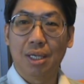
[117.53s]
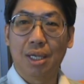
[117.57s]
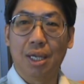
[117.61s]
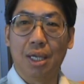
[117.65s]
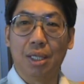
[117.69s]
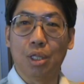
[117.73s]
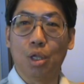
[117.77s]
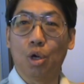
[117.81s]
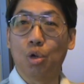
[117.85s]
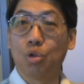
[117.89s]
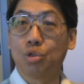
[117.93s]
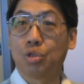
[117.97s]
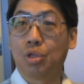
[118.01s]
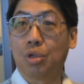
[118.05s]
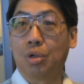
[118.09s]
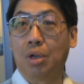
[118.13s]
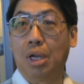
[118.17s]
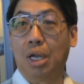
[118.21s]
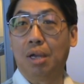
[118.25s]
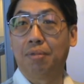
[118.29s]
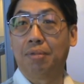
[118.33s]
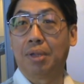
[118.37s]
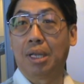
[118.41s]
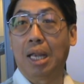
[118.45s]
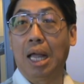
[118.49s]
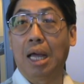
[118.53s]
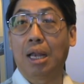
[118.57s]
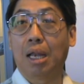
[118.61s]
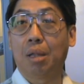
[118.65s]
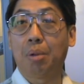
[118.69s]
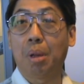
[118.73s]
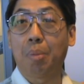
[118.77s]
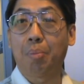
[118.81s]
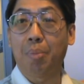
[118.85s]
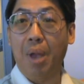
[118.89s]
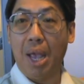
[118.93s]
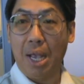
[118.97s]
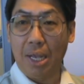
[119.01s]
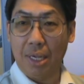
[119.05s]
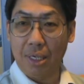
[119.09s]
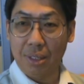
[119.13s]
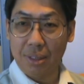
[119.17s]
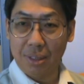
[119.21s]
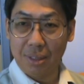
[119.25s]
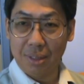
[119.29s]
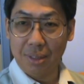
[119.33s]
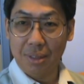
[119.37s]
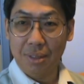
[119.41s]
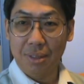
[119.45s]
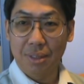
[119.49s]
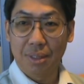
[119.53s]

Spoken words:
and also have a lot of banks.